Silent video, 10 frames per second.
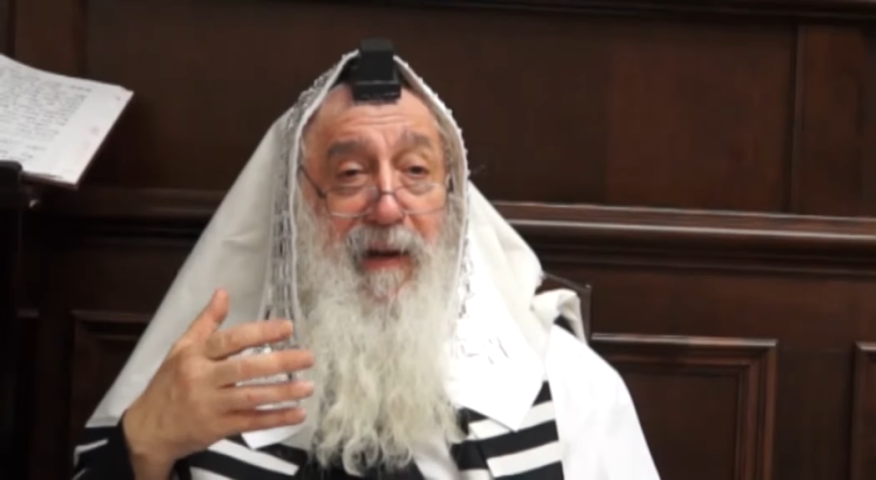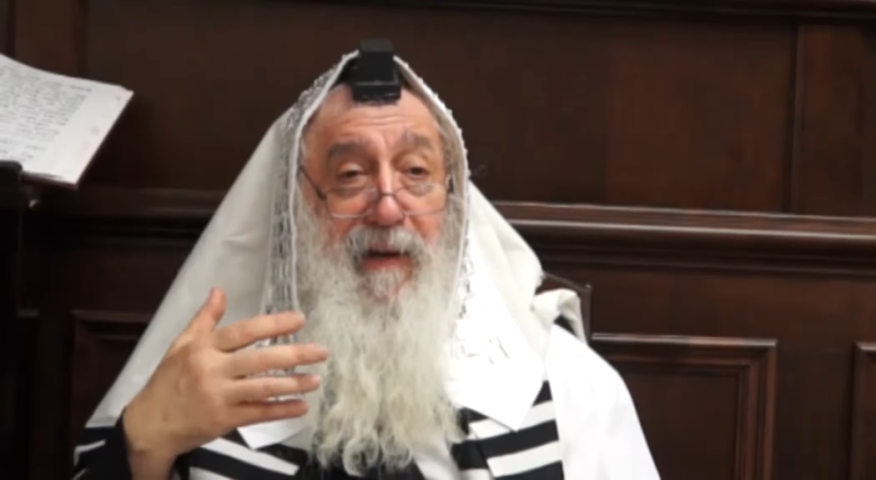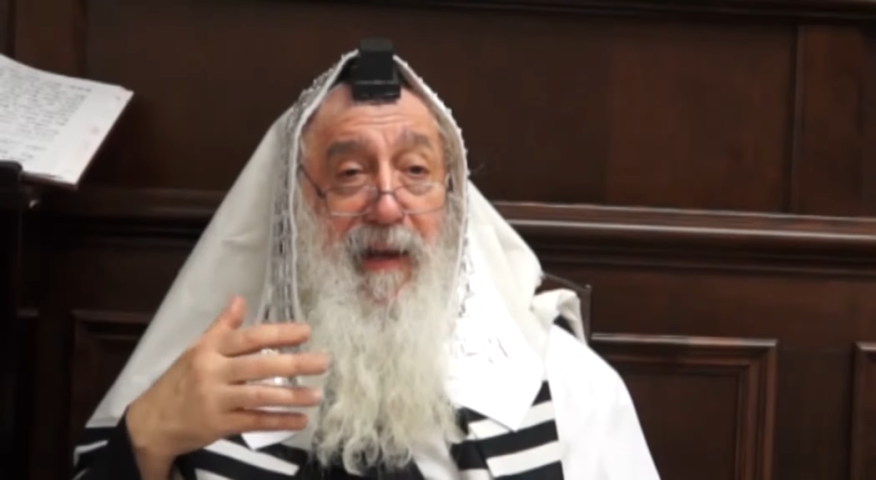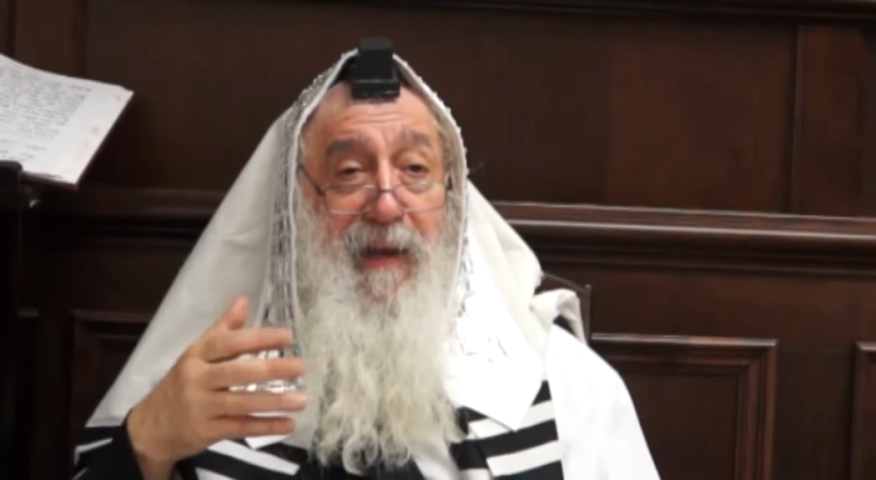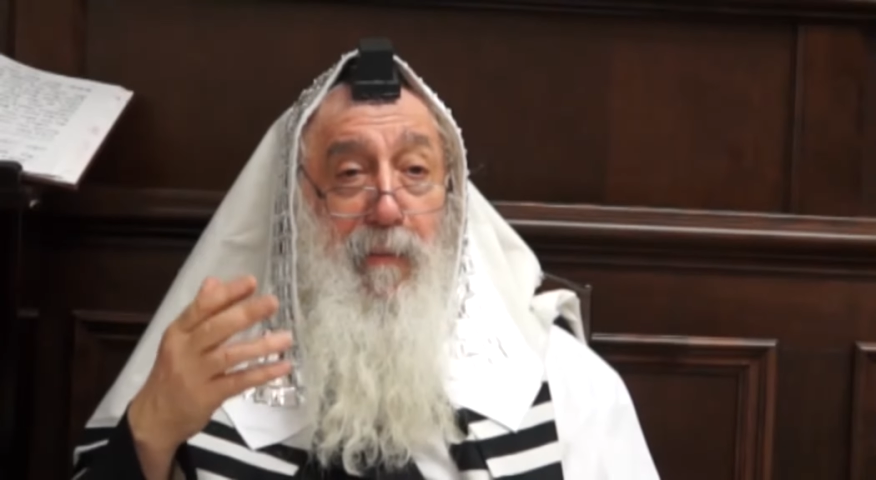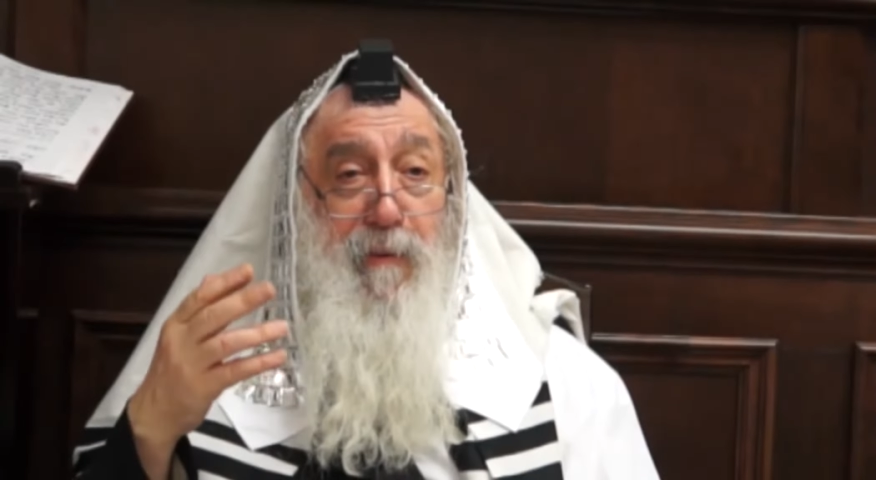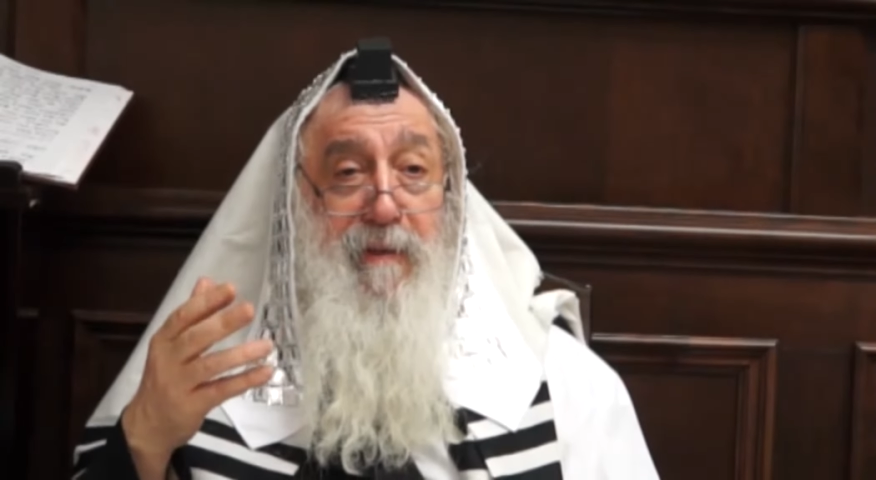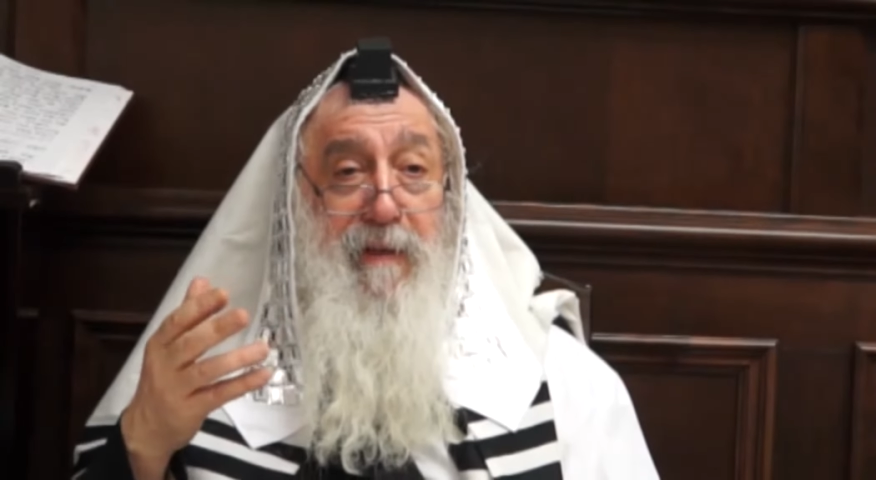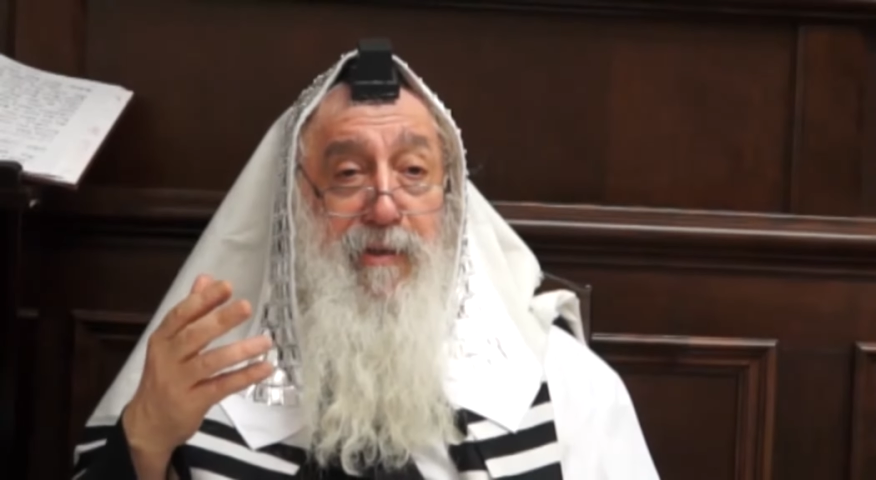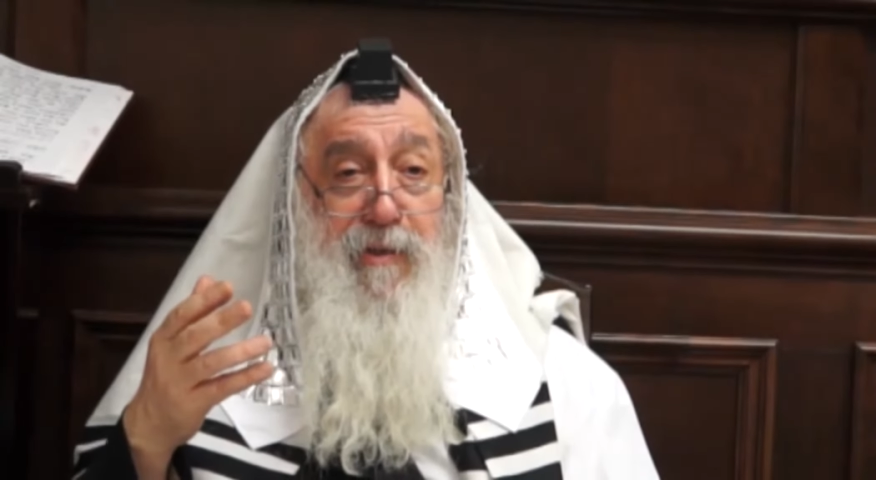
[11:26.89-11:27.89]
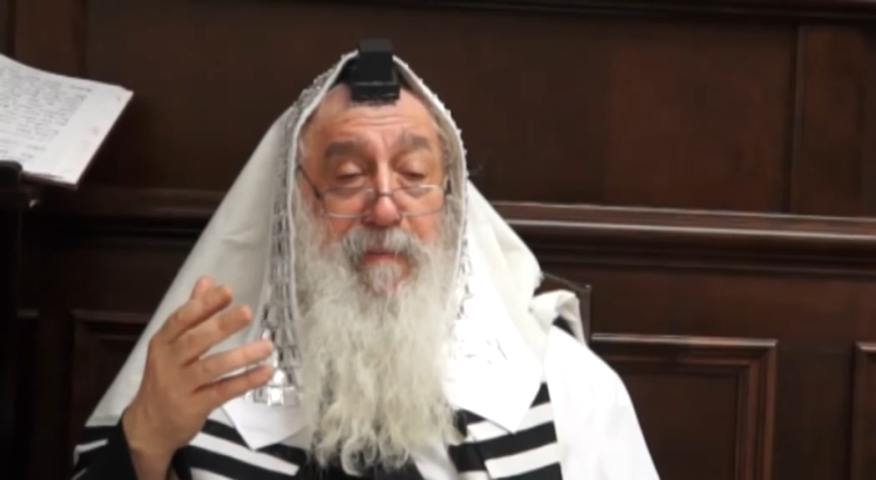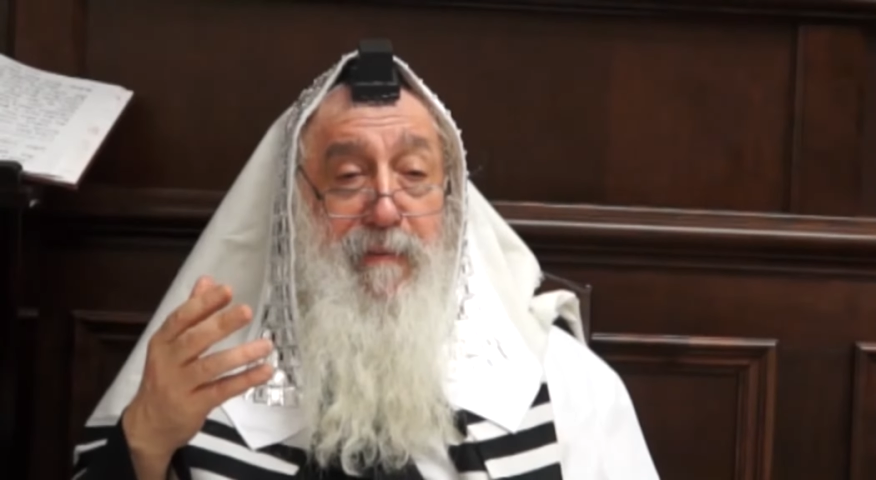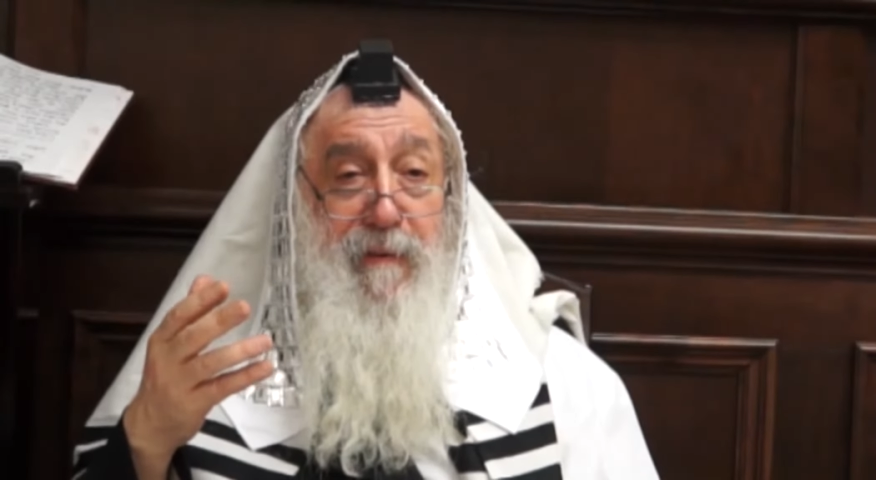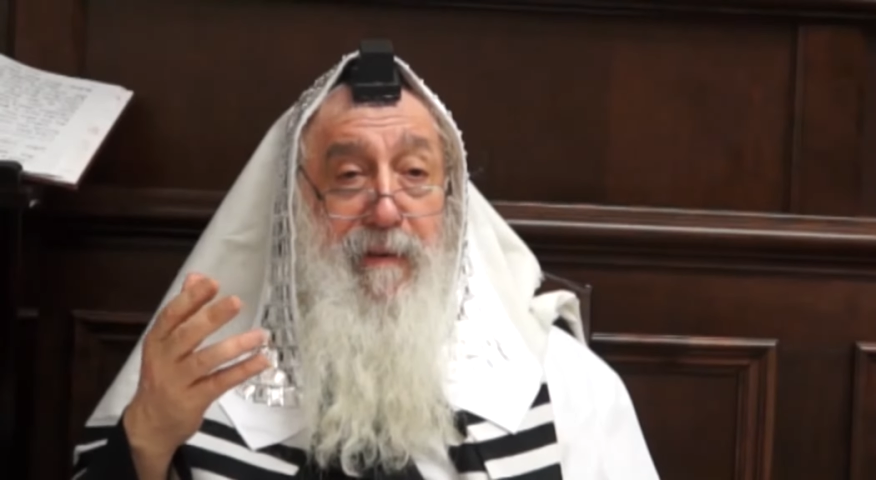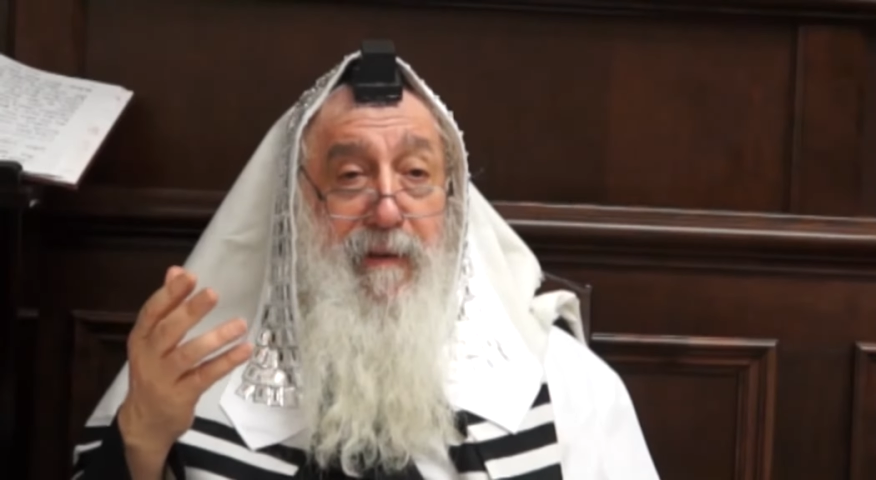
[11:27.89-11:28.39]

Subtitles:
like I was in Egypt.